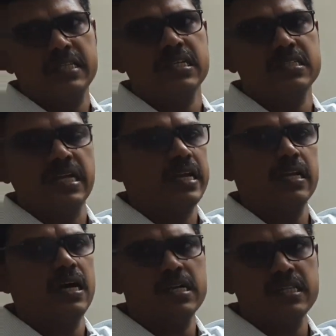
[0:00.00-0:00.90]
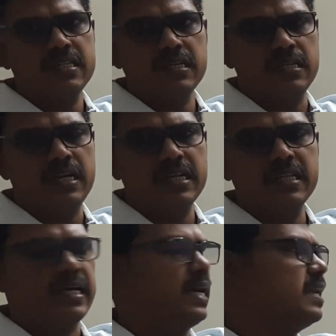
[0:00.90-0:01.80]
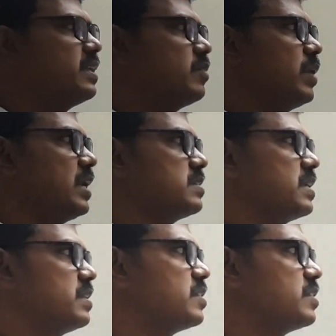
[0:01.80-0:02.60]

asset side, not in the current year balance sheet.